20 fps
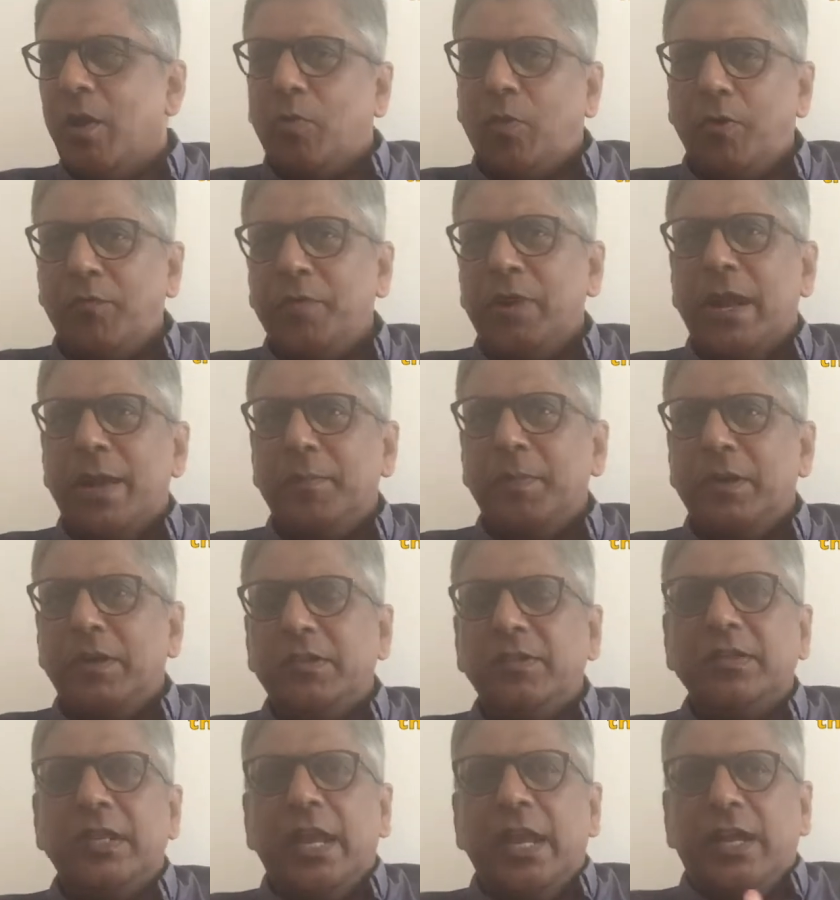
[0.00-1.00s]
What will happen
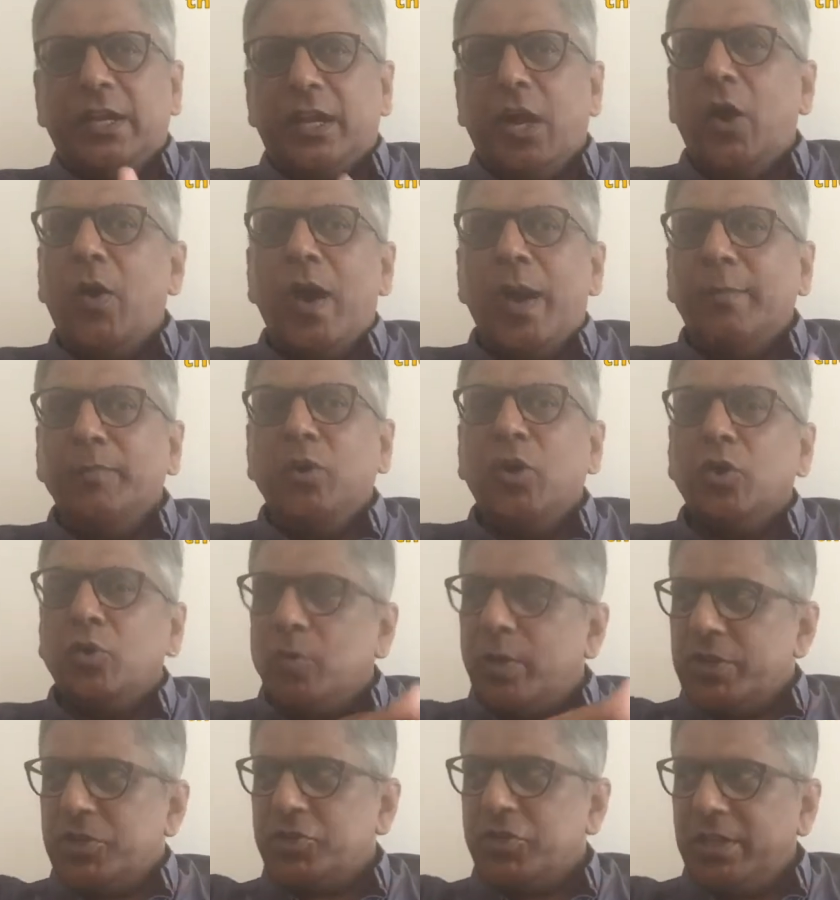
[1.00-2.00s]
is, now I'm not
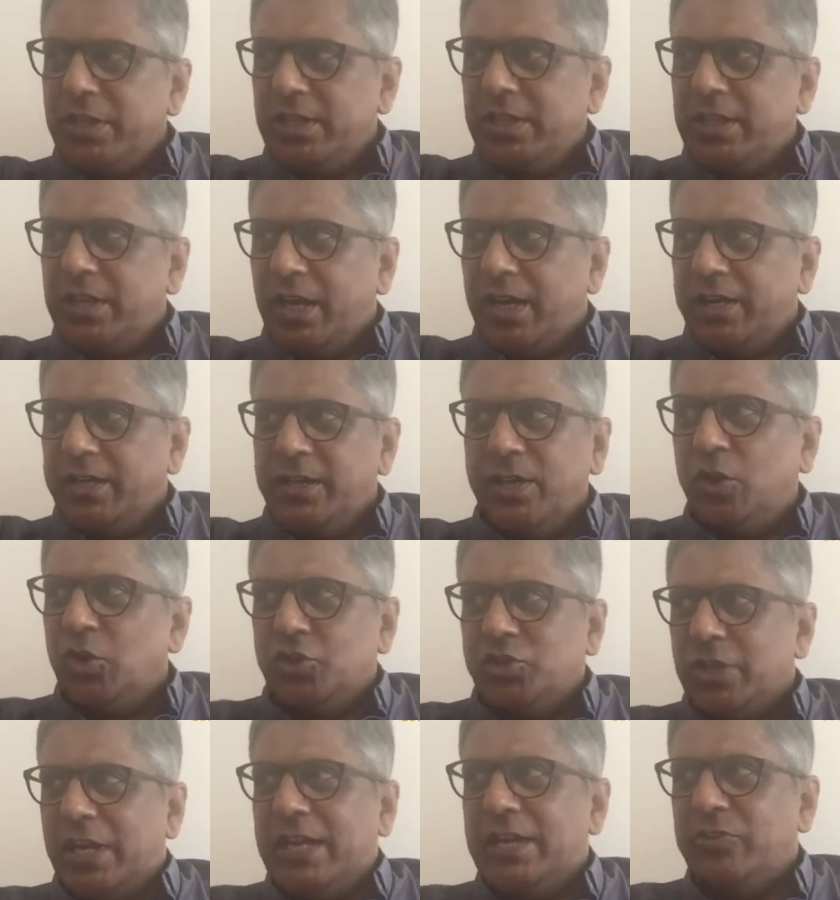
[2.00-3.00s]
questioning the idea or
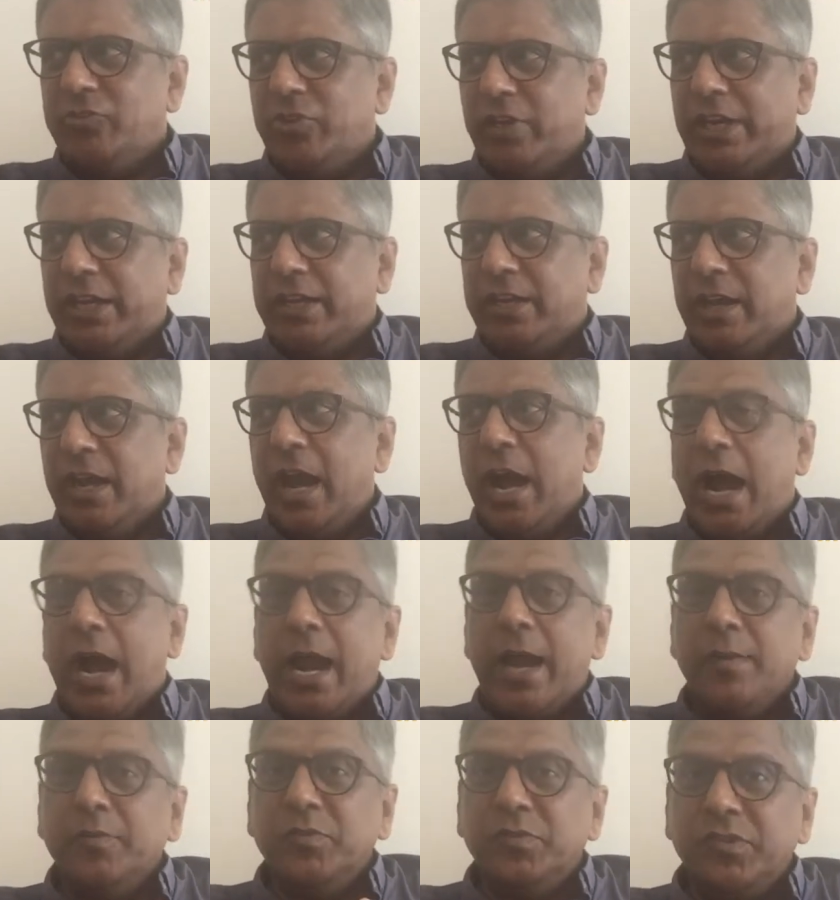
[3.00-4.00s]
challenging it.
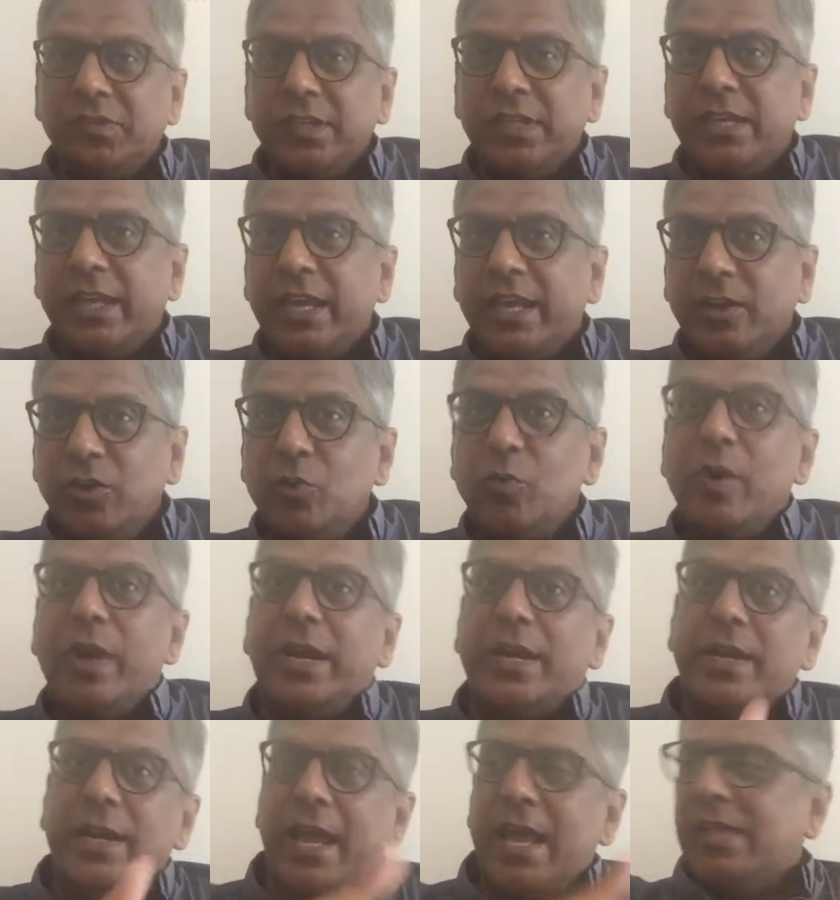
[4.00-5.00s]
I'm seeking to
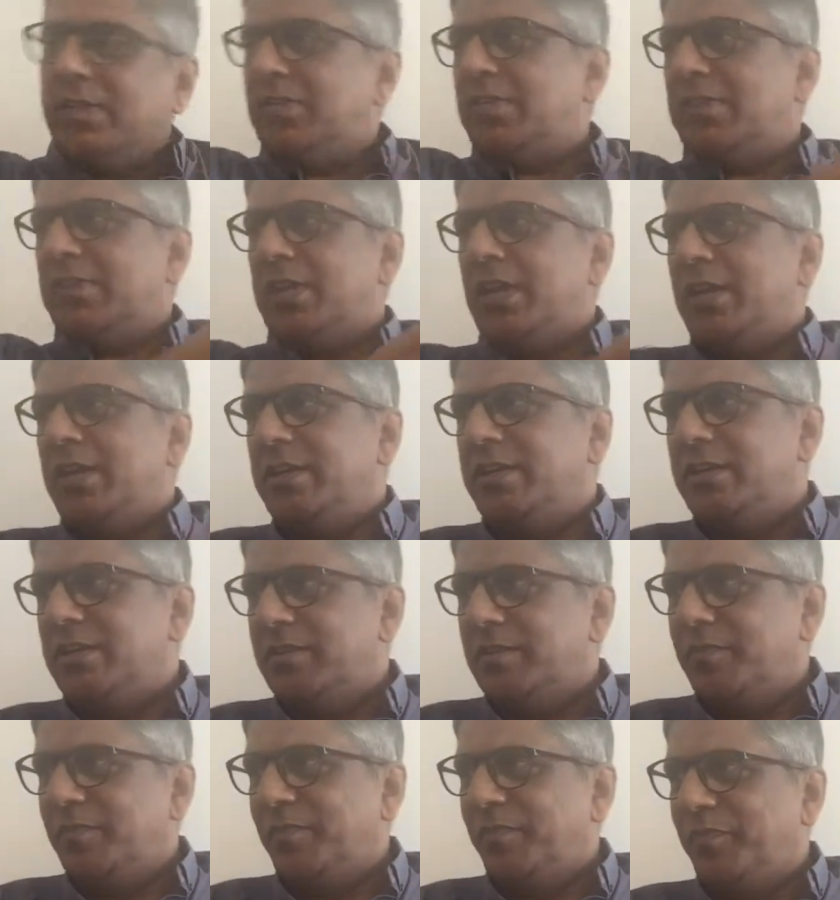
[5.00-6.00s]
enhance the idea.
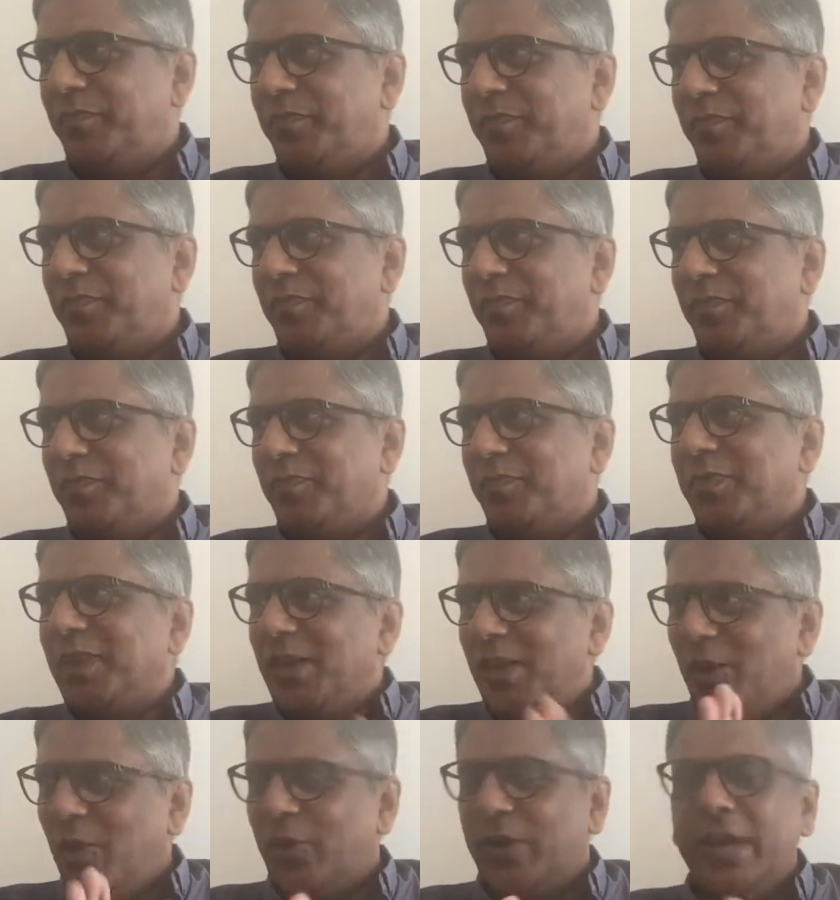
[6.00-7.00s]

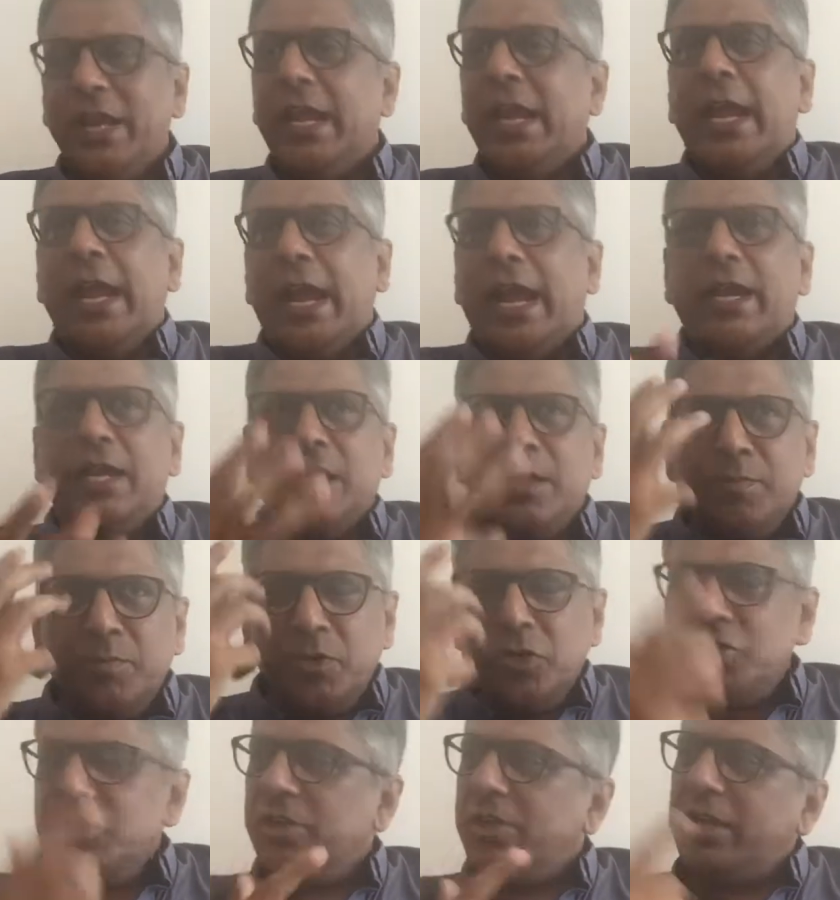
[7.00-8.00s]
Okay, and
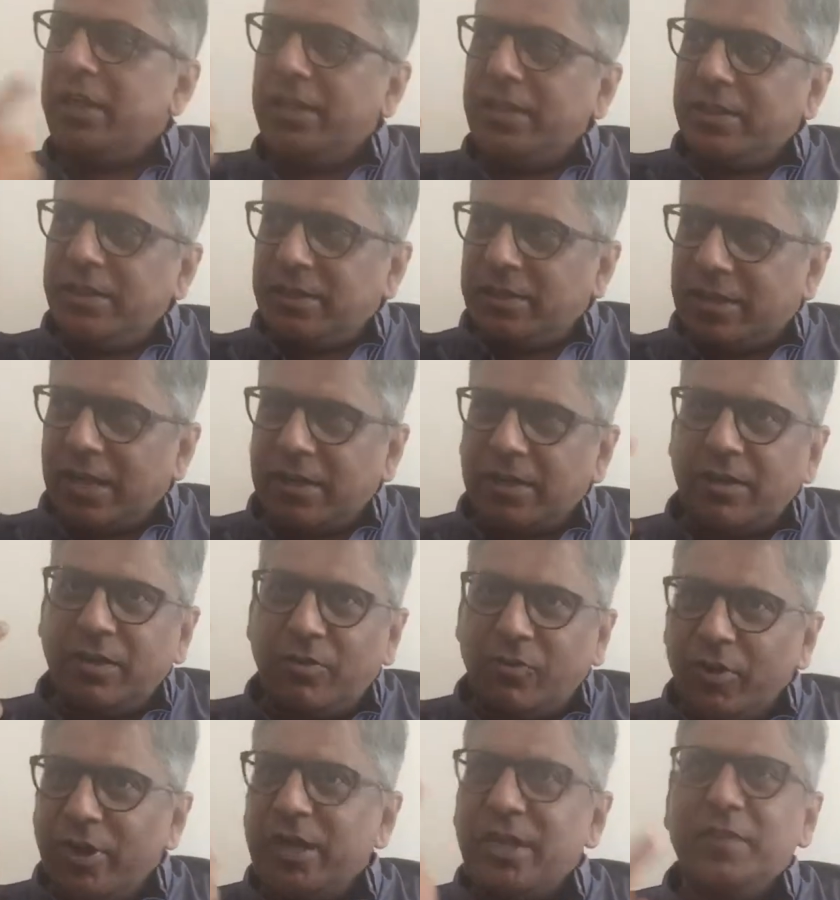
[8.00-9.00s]
immediately that
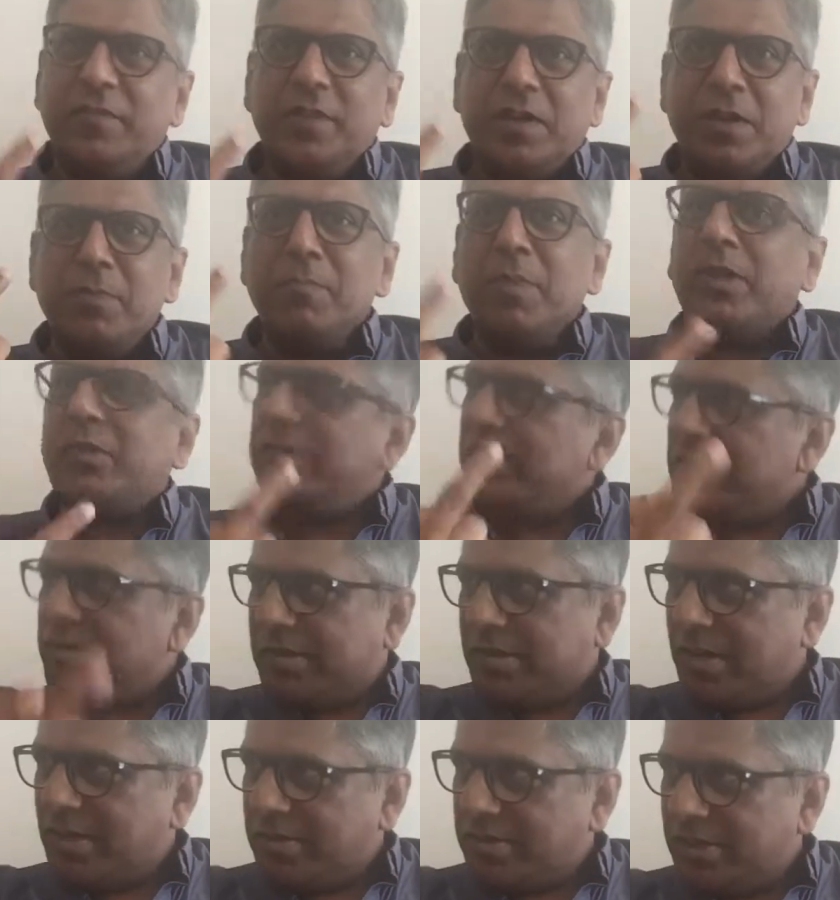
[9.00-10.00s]
creativity muscle
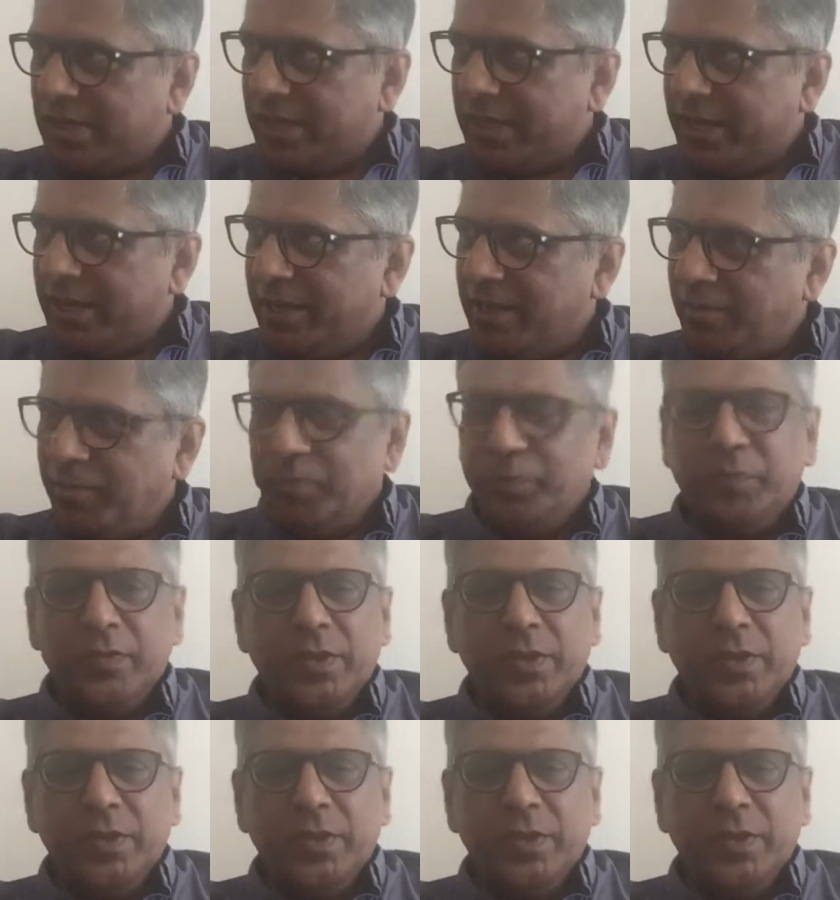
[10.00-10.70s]
starts ticking.